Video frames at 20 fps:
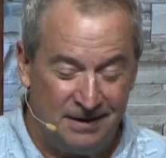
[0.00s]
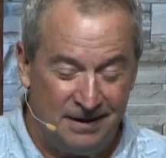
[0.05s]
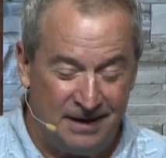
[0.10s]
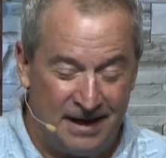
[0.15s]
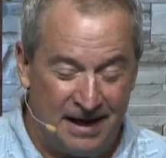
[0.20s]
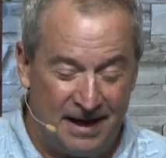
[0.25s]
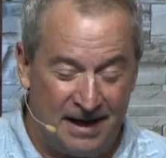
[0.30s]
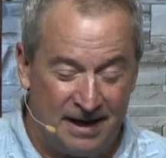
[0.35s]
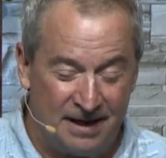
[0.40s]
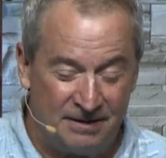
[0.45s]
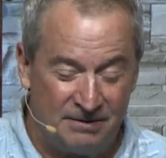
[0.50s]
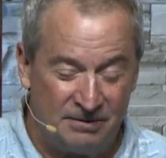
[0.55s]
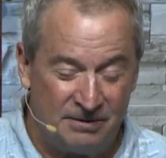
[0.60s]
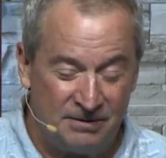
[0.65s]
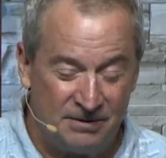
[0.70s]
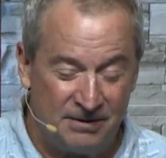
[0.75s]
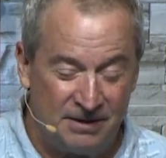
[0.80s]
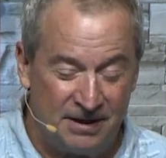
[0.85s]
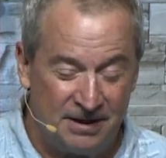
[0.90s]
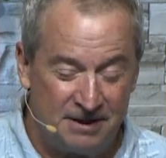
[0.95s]
And
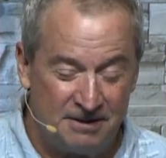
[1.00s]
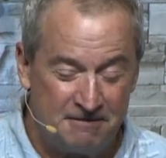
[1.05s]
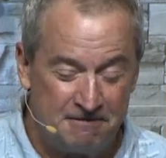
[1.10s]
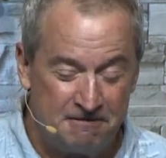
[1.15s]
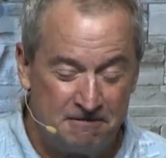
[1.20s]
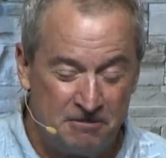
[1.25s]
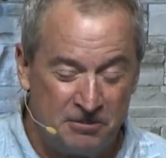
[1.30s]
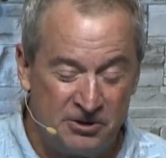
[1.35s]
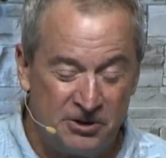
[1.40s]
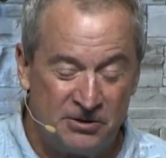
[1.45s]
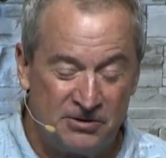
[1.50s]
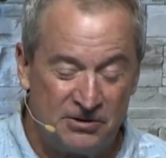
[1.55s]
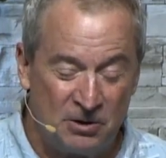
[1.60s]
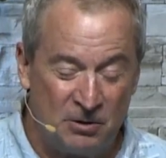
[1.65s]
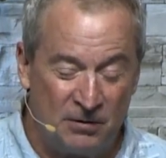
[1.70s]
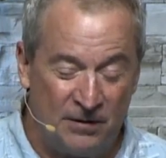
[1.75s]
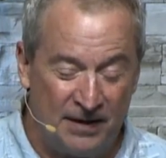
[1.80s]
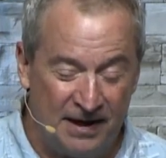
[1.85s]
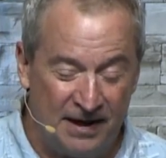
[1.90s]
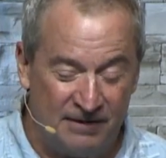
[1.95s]
um, we're just so
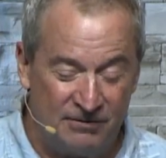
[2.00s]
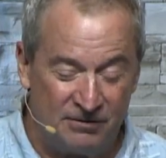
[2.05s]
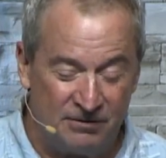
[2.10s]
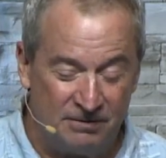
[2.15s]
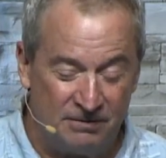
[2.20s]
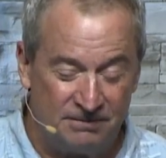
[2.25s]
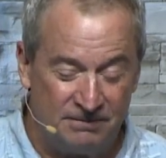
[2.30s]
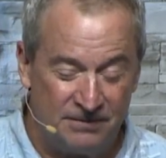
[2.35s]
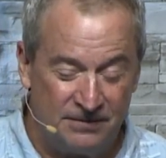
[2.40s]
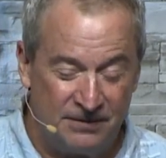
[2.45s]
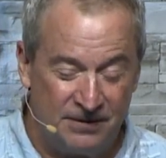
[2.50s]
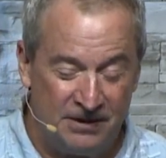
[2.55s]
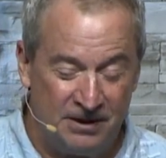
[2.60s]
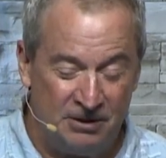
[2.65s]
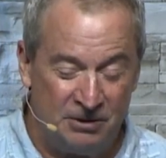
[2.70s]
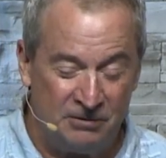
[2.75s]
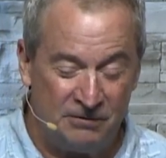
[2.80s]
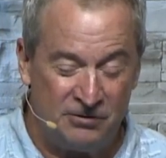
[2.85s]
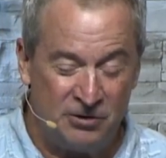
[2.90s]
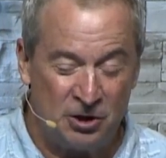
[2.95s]
thankful that
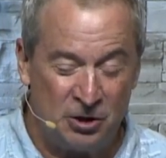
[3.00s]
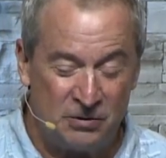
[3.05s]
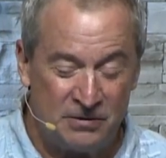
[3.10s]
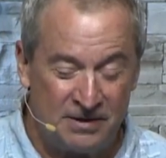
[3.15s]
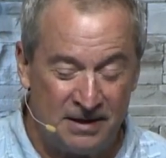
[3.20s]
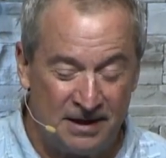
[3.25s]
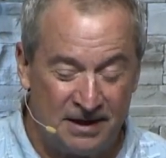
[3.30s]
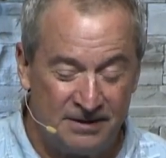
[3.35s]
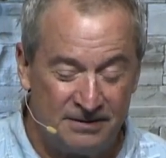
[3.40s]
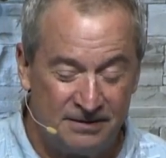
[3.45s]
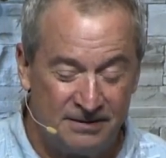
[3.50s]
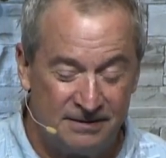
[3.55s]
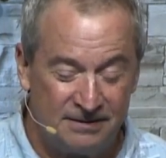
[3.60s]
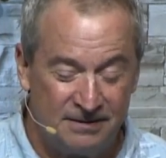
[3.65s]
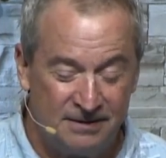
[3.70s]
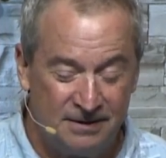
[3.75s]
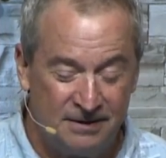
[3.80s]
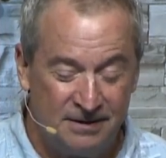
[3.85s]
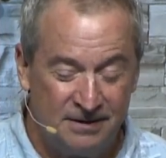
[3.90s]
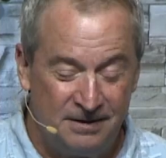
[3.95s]
you've chosen us
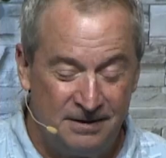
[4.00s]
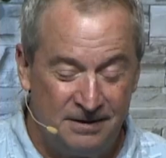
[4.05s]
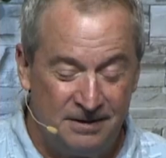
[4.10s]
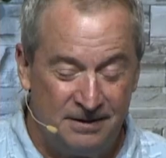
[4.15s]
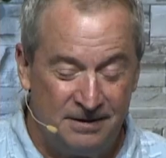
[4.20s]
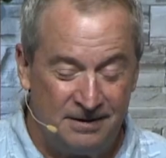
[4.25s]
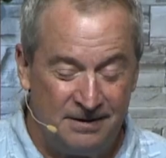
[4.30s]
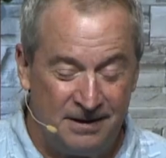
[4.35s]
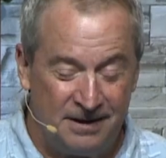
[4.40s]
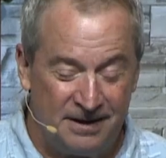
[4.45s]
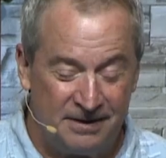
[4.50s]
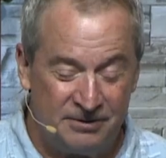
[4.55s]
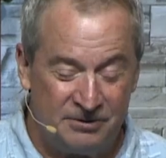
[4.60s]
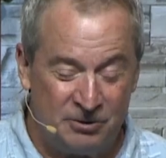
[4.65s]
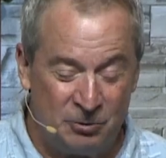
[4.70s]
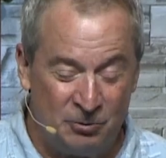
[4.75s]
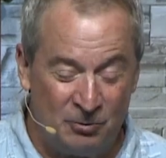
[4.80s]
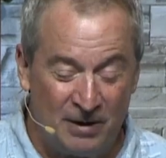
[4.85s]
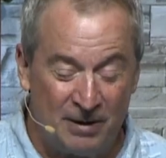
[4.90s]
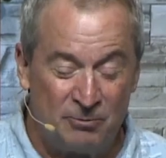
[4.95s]
uh,
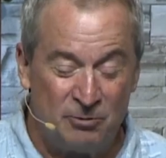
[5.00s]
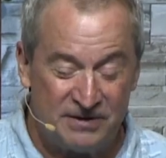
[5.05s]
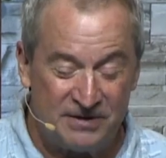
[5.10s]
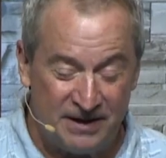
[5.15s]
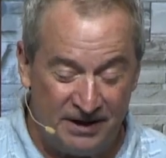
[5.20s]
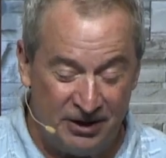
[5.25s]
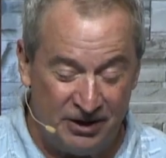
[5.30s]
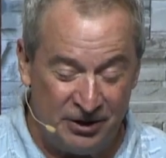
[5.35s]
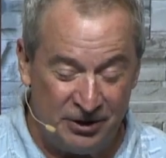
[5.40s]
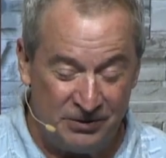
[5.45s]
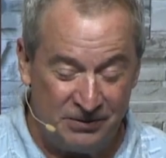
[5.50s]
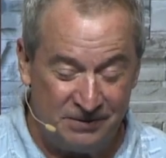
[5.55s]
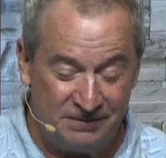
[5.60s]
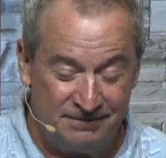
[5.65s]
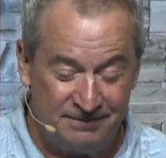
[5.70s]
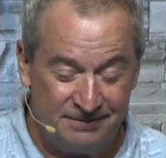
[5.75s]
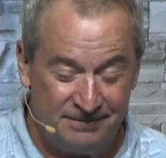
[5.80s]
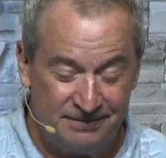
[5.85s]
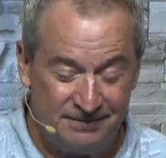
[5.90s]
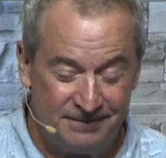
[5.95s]
to represent you,
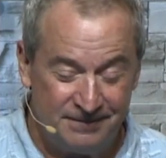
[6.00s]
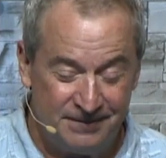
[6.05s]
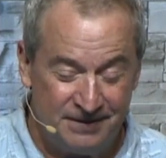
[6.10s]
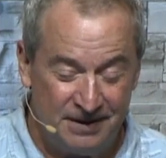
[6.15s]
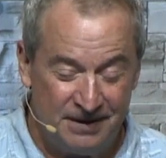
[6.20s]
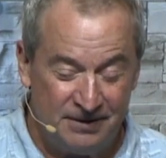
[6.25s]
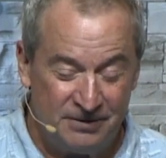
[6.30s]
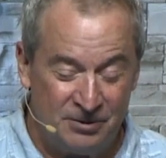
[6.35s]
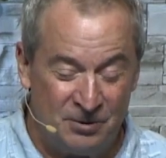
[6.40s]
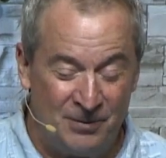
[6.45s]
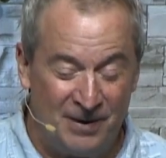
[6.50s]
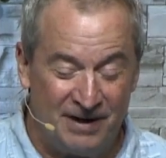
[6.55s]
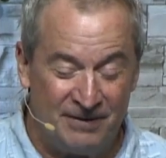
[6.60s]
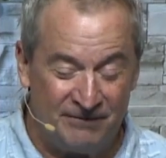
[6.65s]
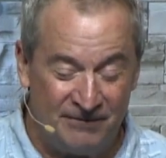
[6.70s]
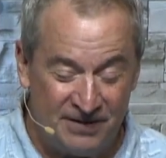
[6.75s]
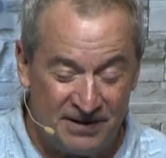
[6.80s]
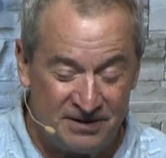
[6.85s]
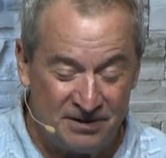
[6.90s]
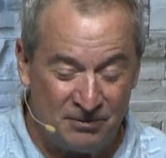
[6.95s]
to make
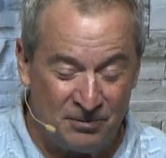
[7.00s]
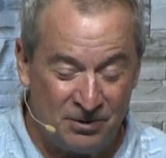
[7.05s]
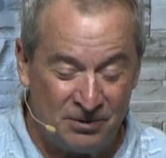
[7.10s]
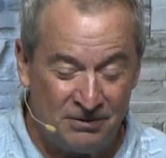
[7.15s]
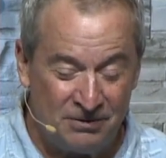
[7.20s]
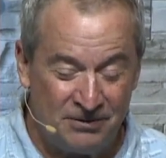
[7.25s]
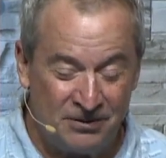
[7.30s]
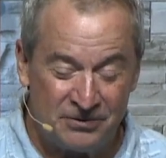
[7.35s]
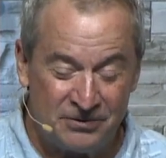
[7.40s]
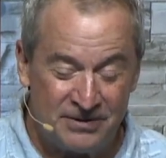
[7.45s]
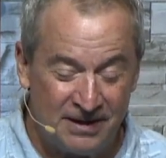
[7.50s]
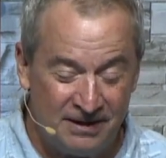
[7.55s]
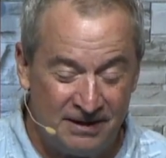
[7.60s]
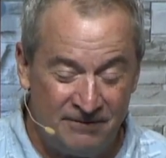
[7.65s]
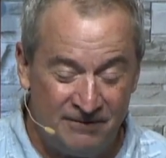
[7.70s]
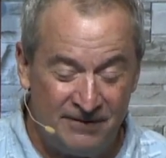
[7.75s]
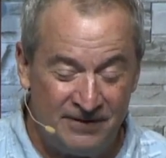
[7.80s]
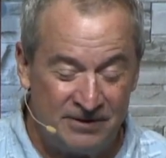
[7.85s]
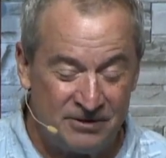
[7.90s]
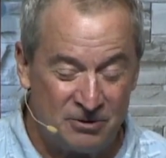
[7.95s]
visible those
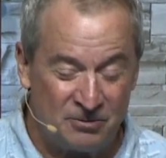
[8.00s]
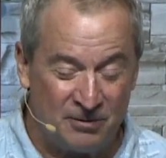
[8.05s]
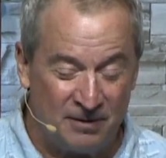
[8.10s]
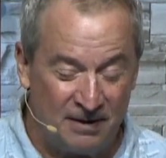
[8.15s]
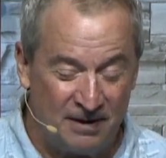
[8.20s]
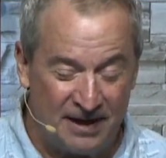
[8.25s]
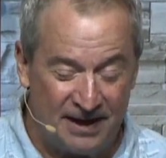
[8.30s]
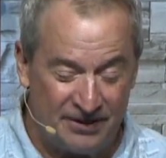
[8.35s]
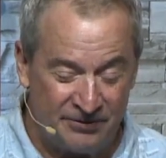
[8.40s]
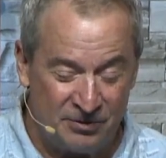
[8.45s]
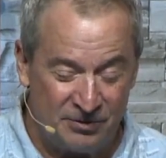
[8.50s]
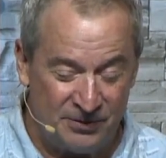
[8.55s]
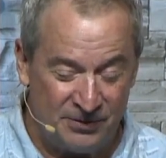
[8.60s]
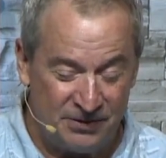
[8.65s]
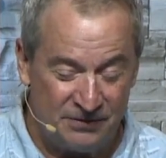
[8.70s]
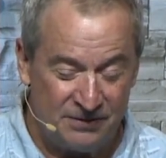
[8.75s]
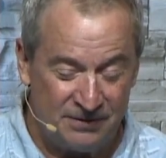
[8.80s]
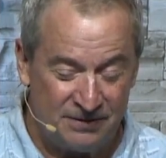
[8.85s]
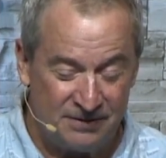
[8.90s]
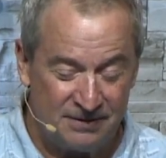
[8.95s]
invisible
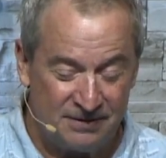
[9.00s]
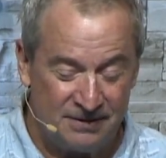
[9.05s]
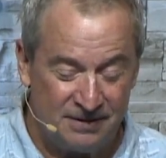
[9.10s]
attributes.